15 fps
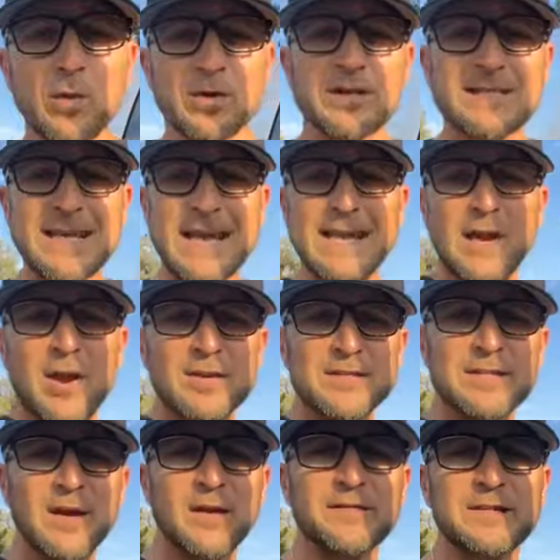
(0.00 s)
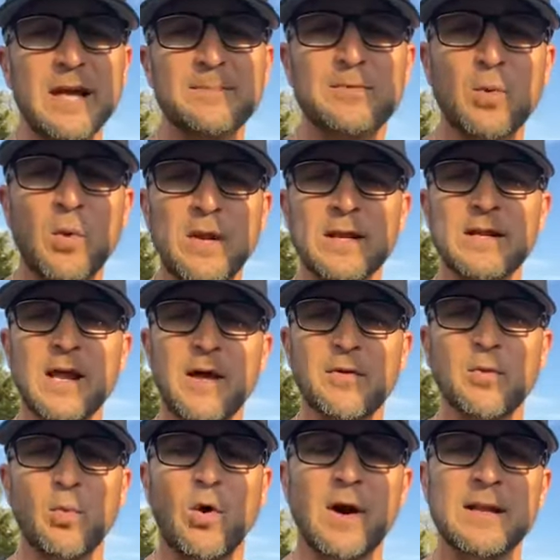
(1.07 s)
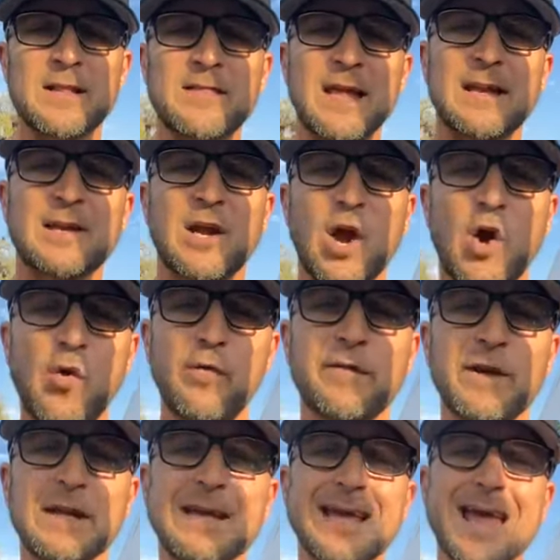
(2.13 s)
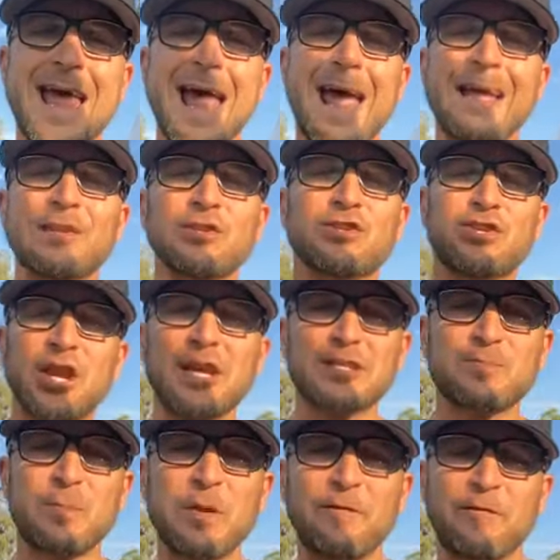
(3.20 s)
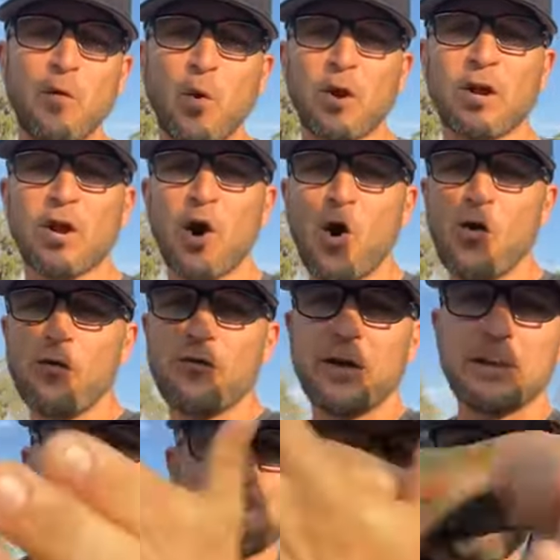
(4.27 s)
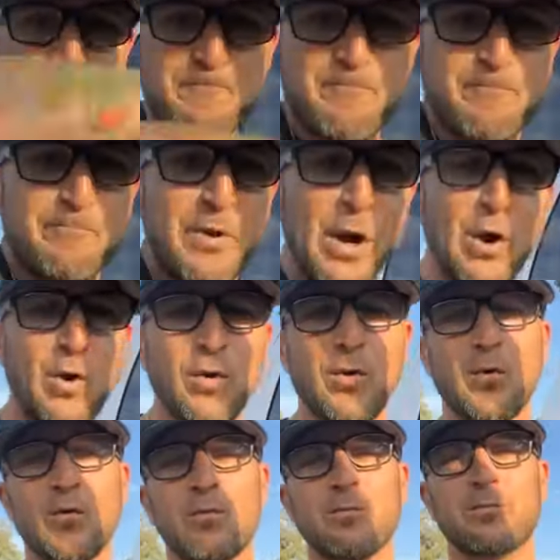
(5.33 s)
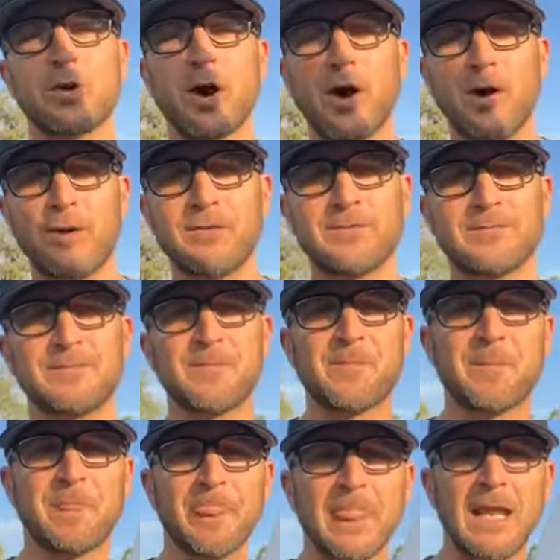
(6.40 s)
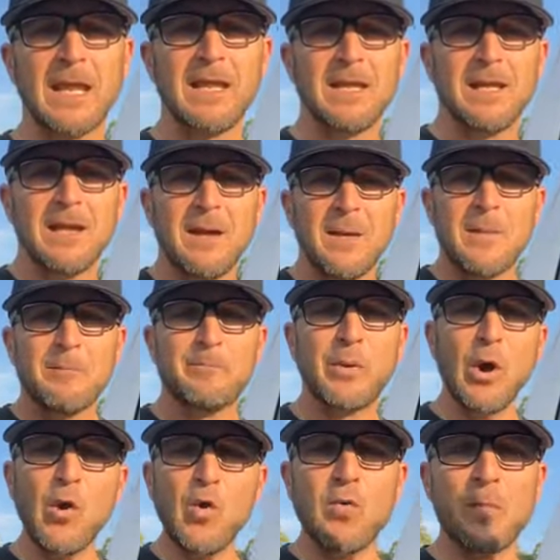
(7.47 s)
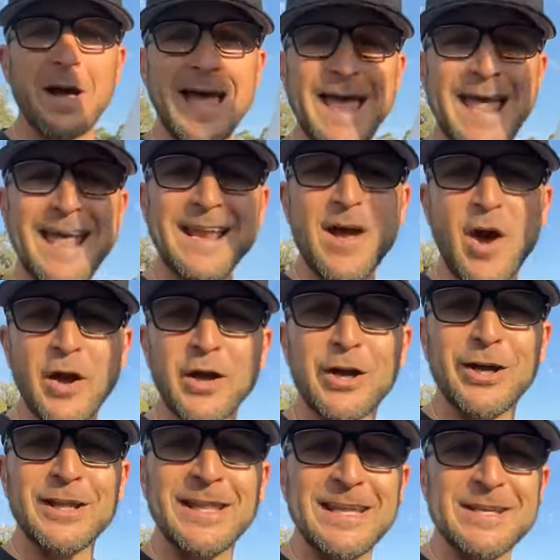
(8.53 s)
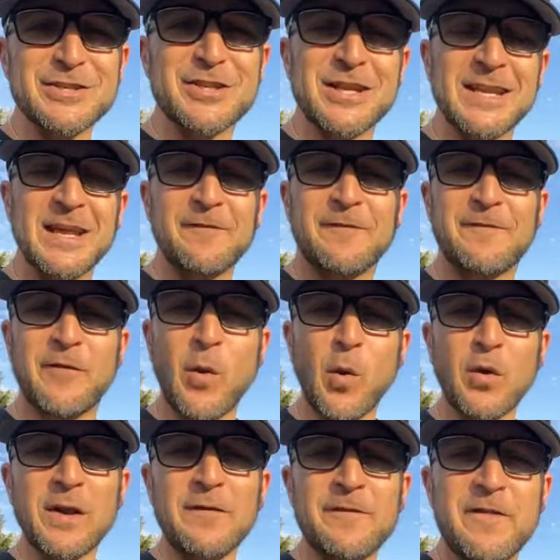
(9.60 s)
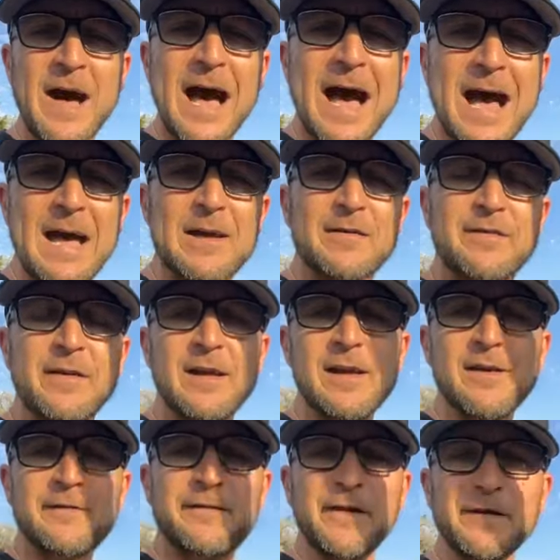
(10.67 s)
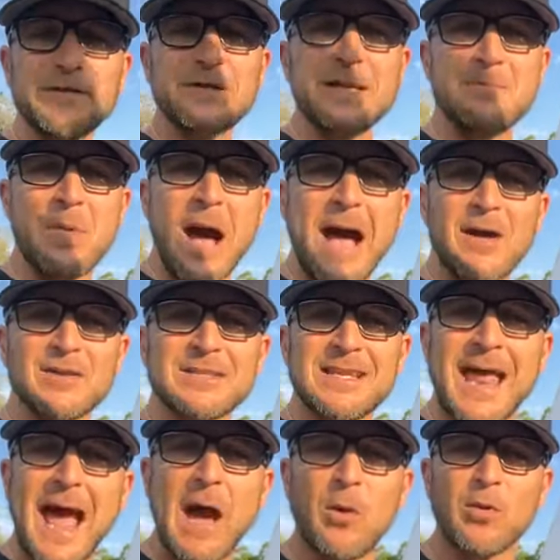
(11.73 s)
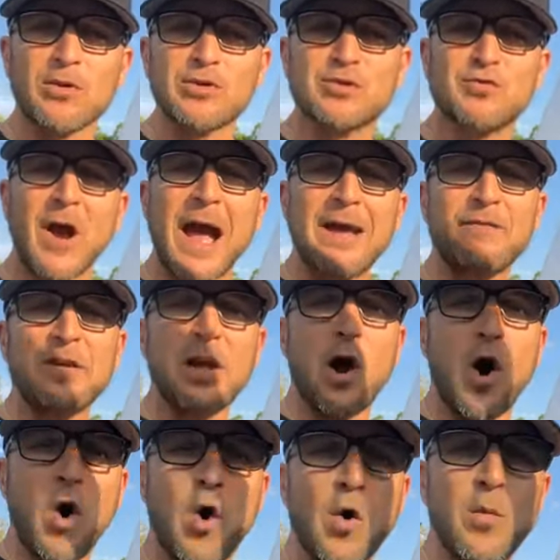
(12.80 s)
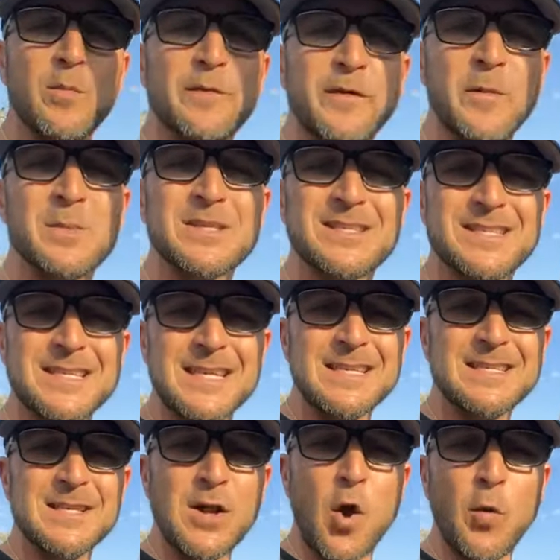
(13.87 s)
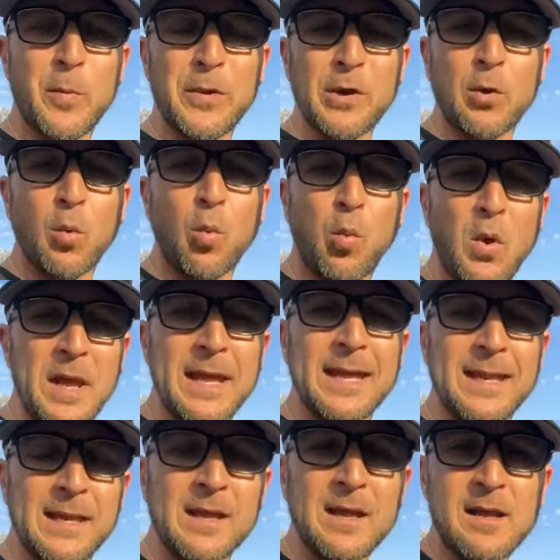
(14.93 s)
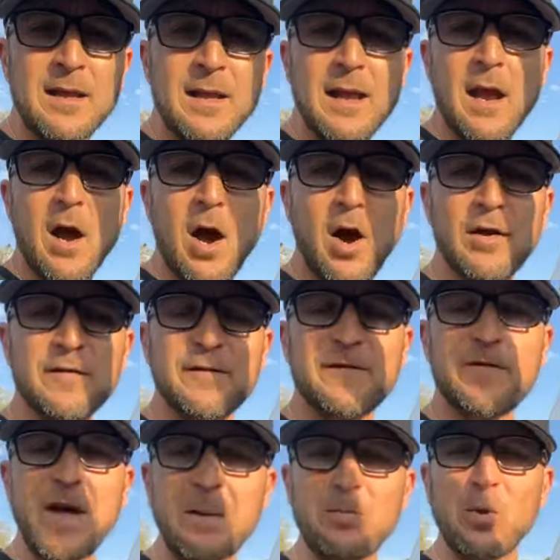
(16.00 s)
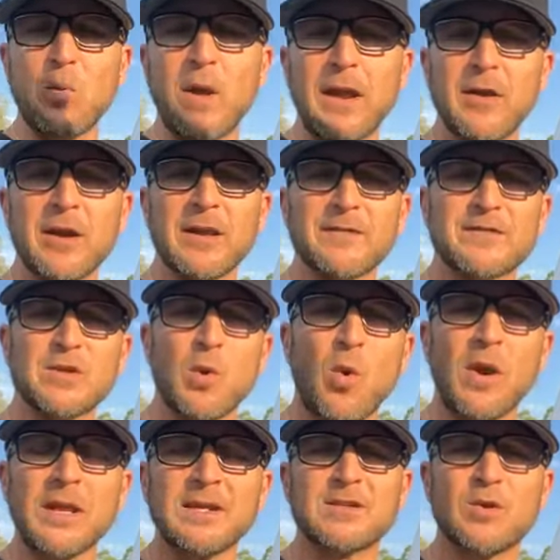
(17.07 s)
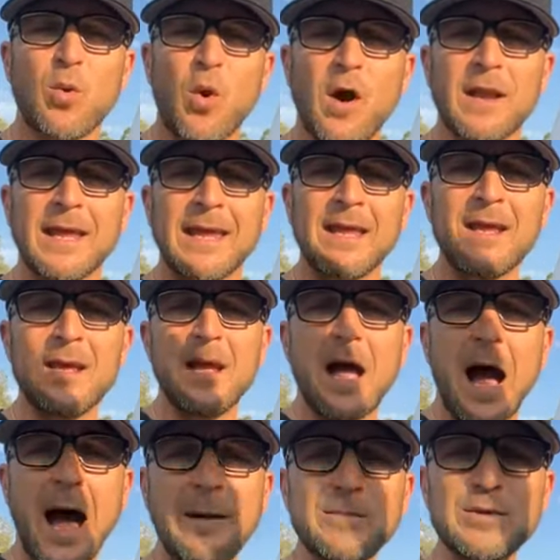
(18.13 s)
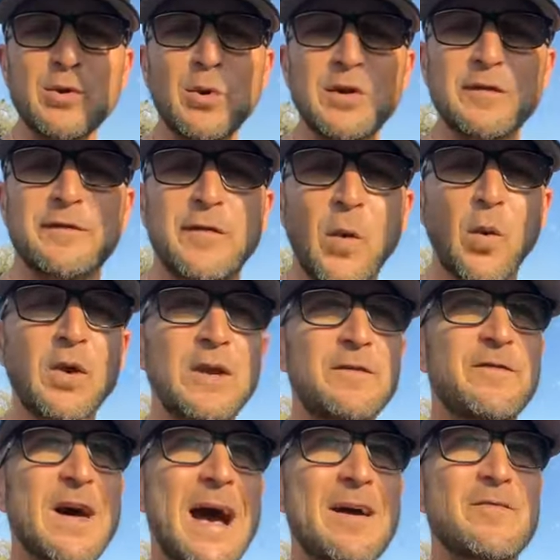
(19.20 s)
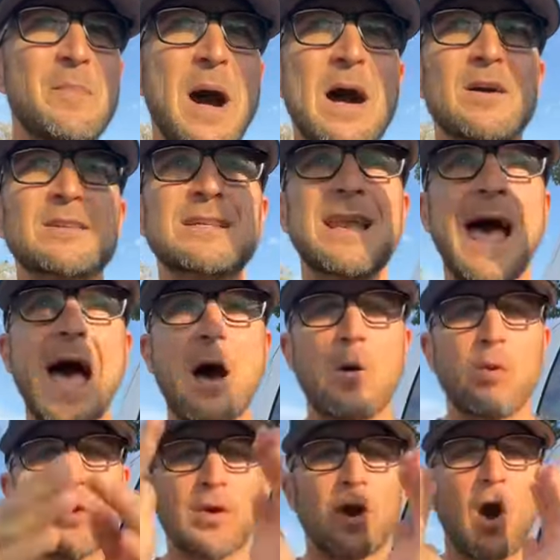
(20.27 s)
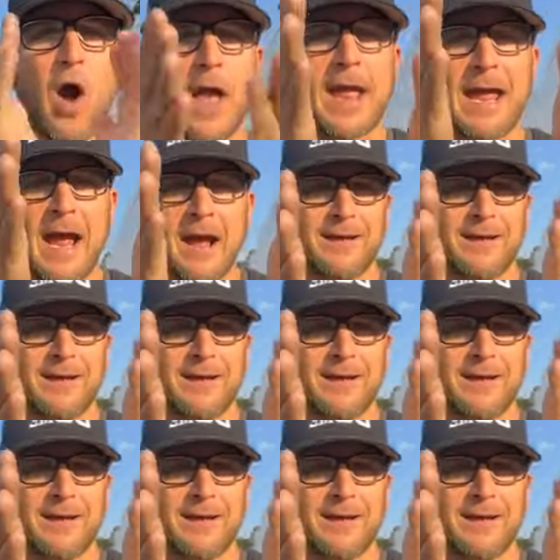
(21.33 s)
We were setting ourselves up to win another one, and then COVID. And just before COVID, boom, bro. Boom, a head-on collision at 45, 50 miles an hour, driving home from a season opener win on February of 2020. I'm doing 45 miles an hour